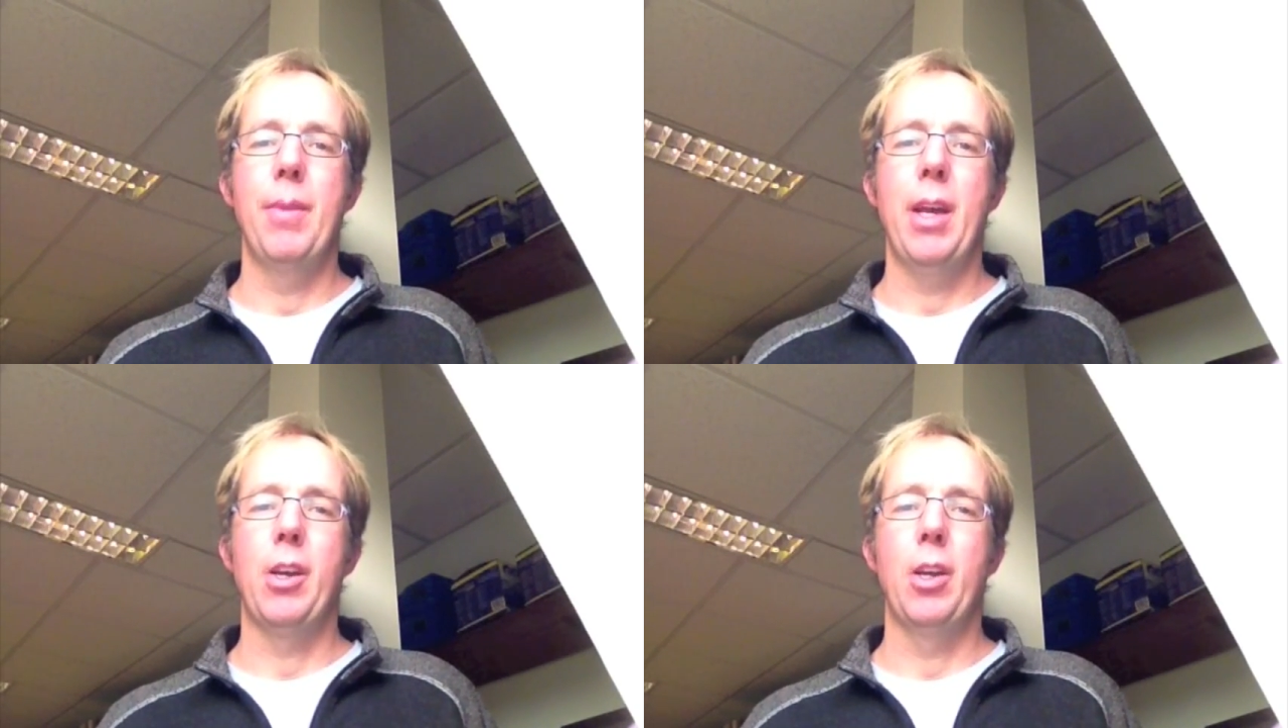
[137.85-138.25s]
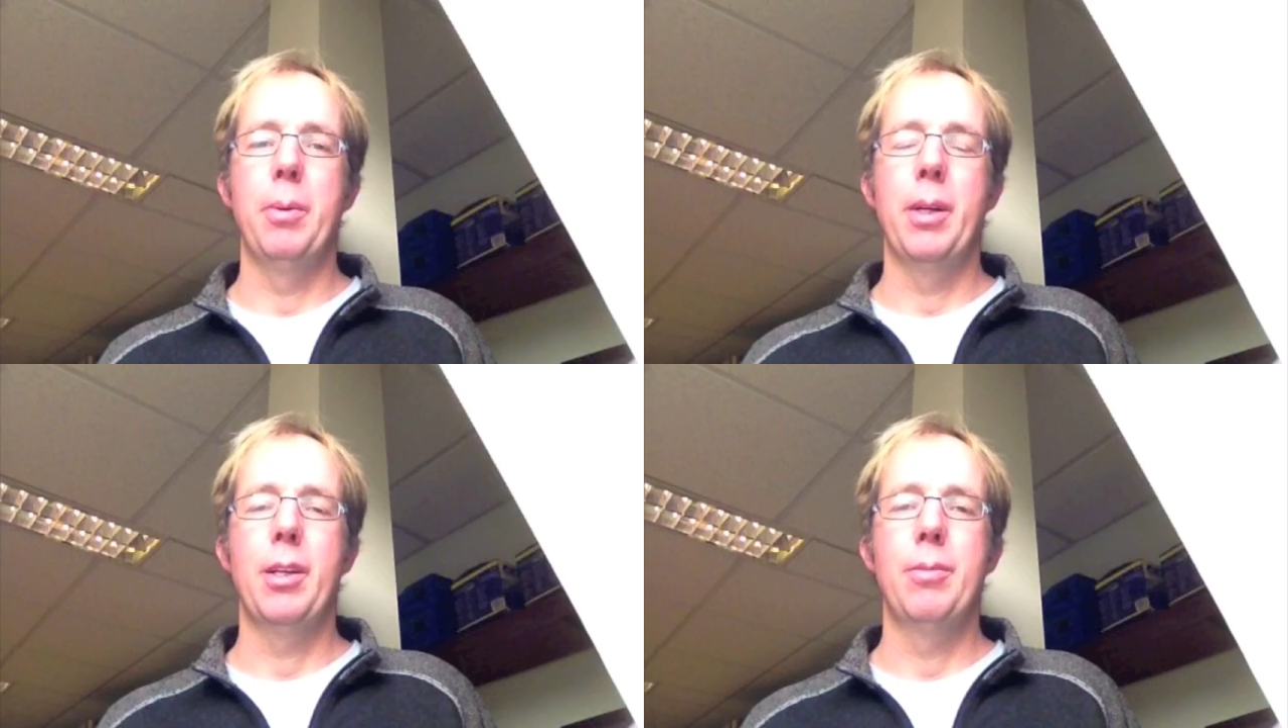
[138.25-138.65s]

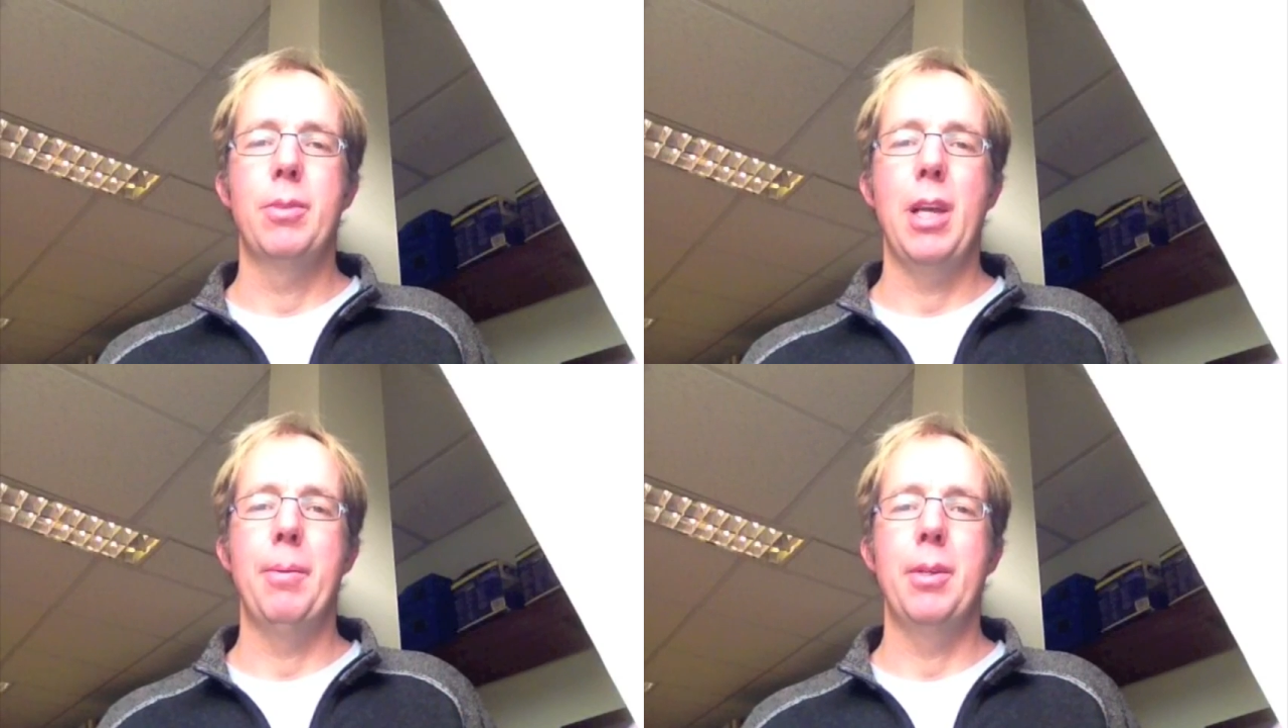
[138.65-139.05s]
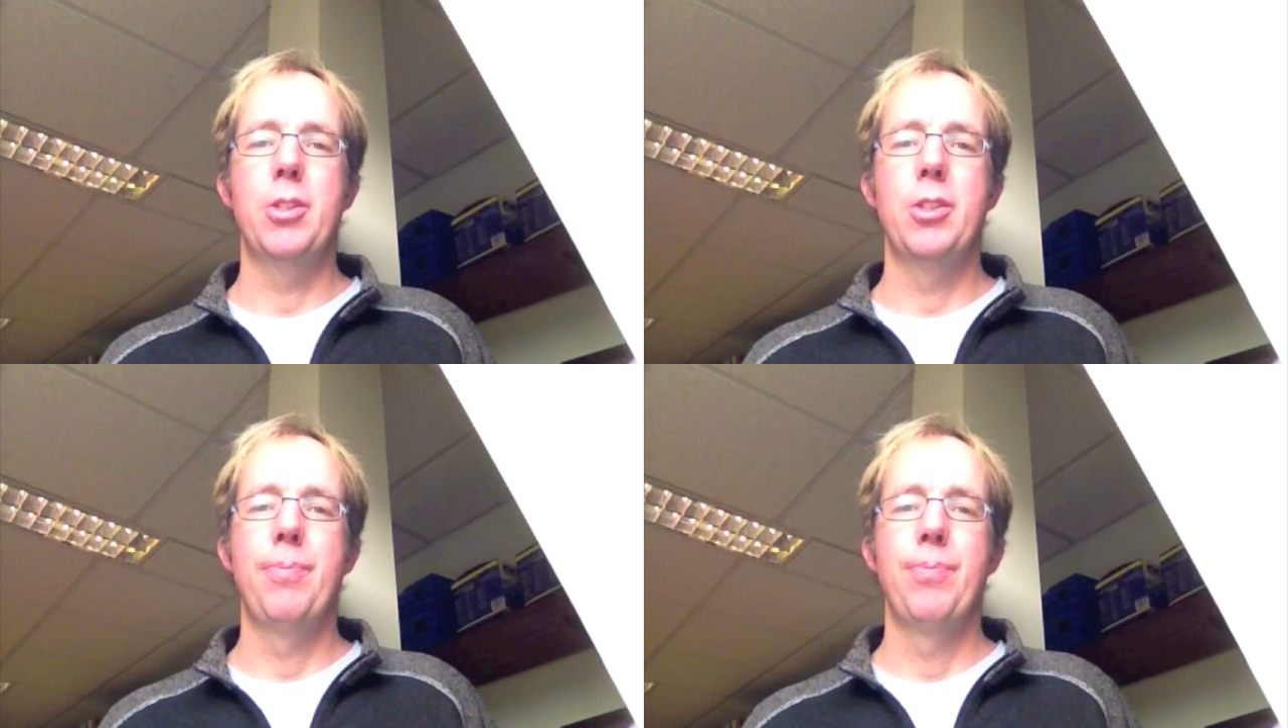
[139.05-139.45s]
economic
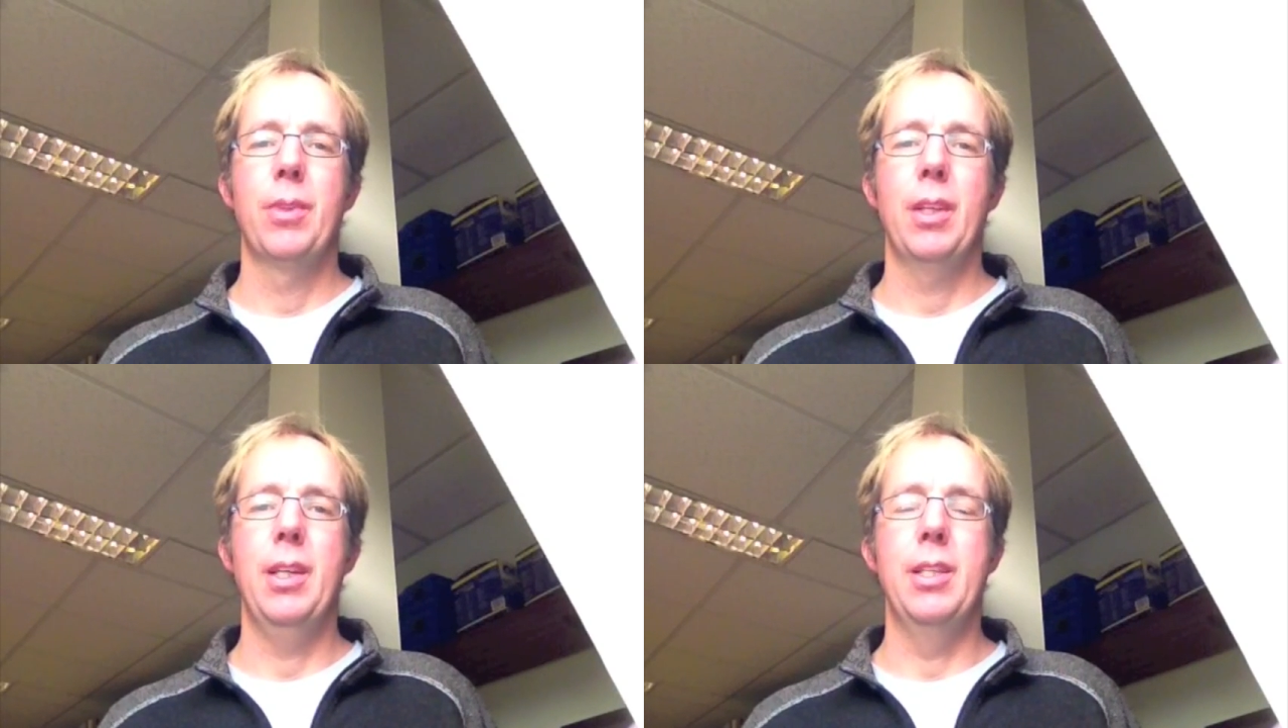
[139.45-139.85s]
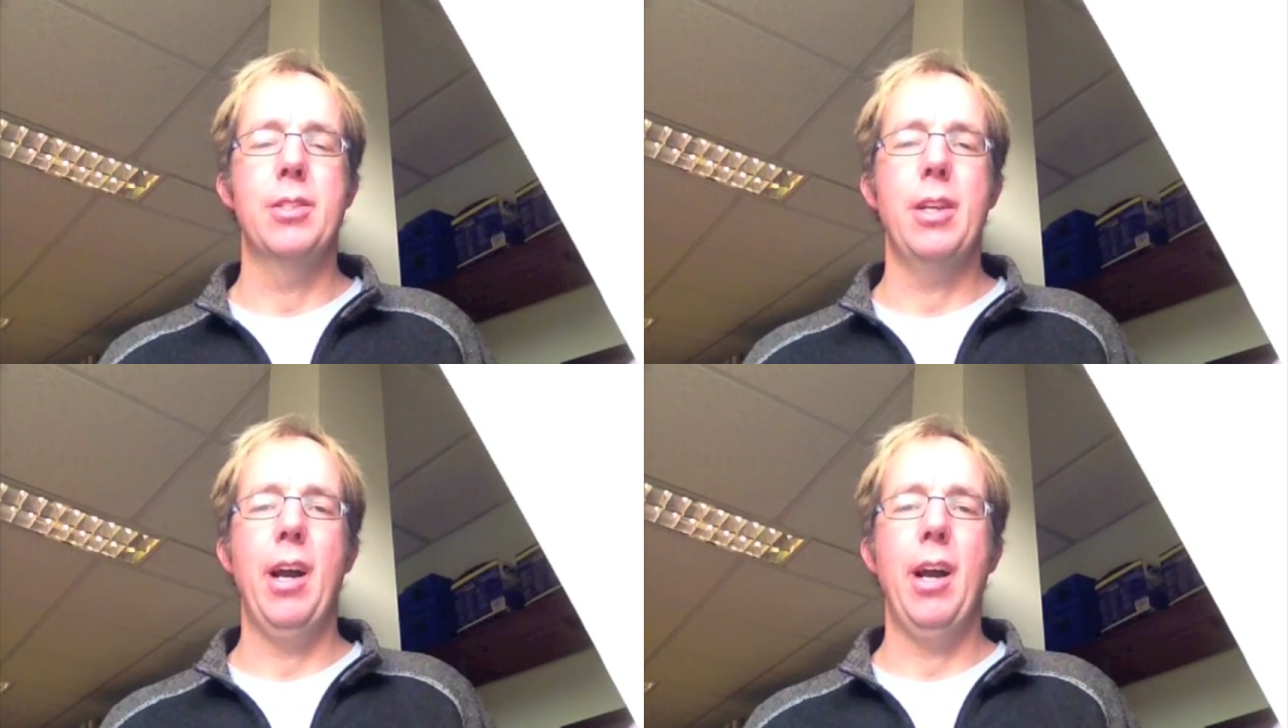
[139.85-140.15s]
damage is